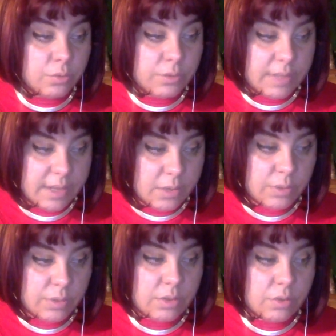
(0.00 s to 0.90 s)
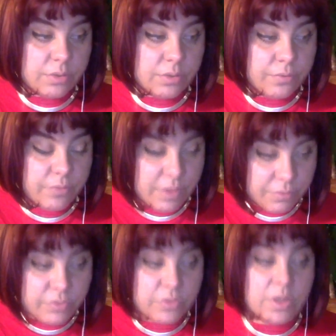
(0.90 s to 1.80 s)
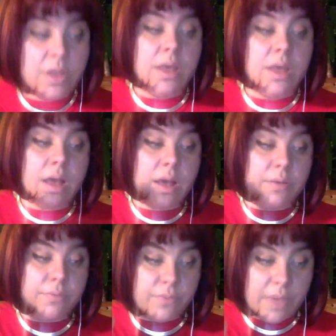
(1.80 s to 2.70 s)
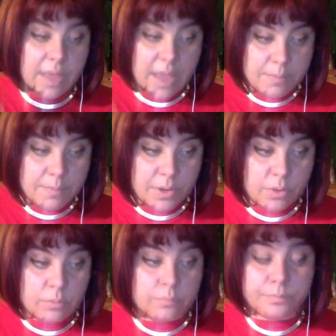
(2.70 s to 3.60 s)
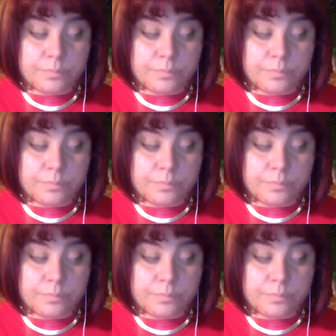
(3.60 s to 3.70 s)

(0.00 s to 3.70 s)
to tell you that on the 5th of April,